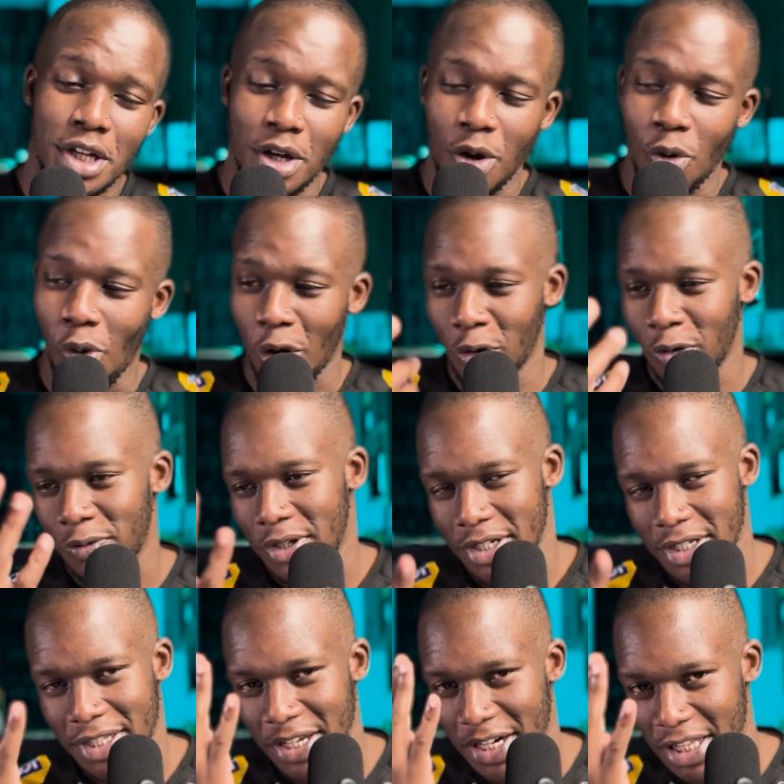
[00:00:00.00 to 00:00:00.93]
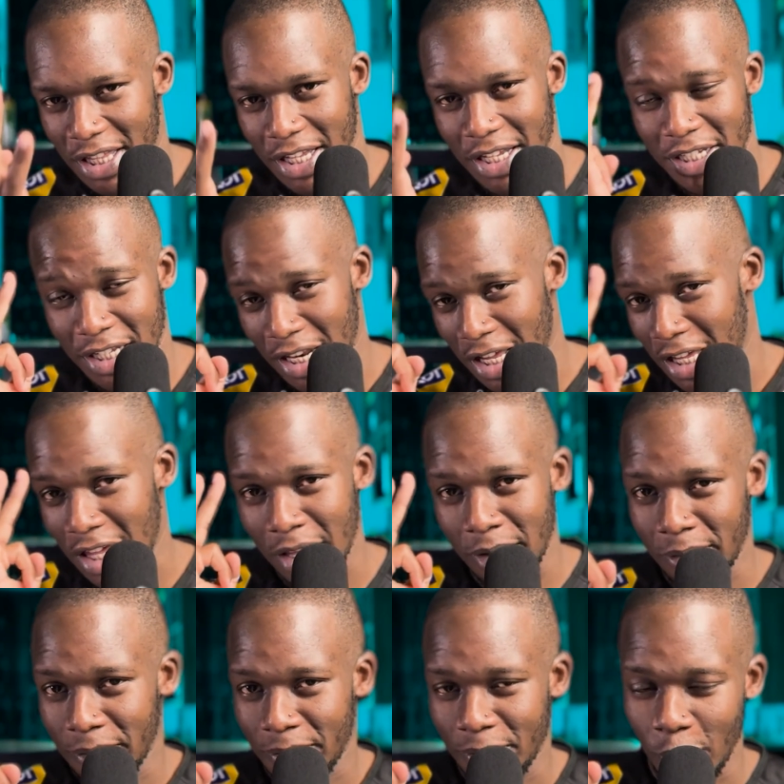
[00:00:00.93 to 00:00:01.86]
one of these 3 things in a
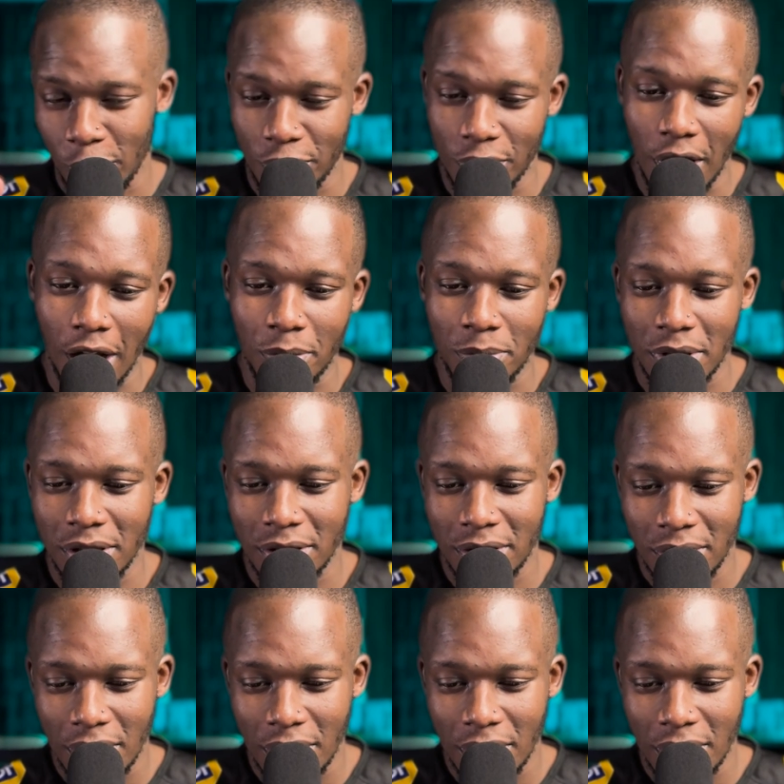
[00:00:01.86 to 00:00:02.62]
game of rugby.